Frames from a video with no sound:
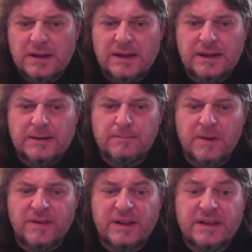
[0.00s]

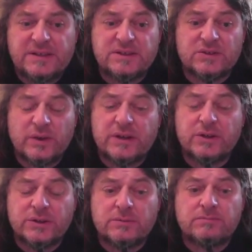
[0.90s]
And the heat is quite
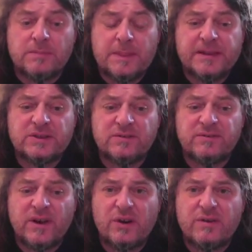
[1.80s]
good. It's a
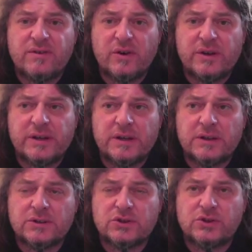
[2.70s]
very, very
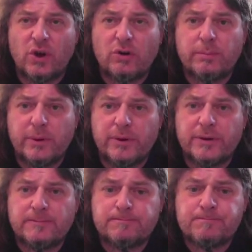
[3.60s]
strong burn.